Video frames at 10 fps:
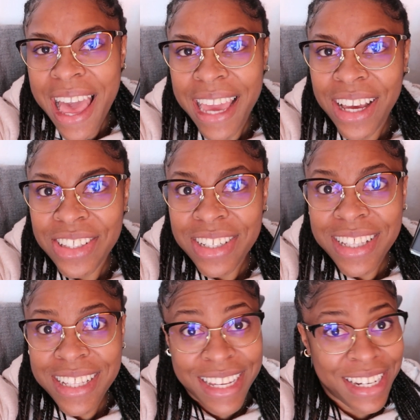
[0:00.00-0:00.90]
I got
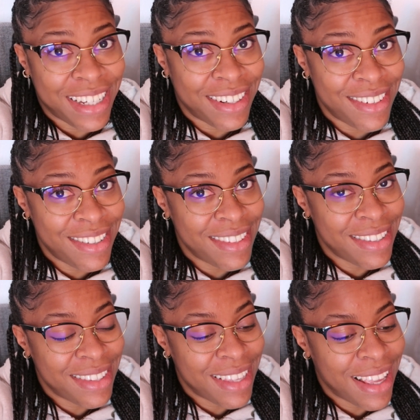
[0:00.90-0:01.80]
another 10 years
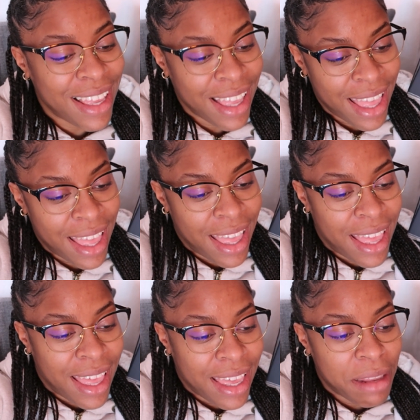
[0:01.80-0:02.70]

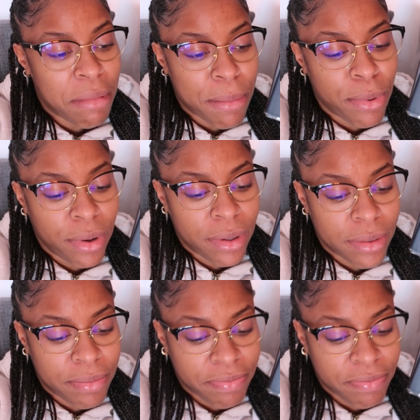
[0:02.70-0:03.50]
in my book,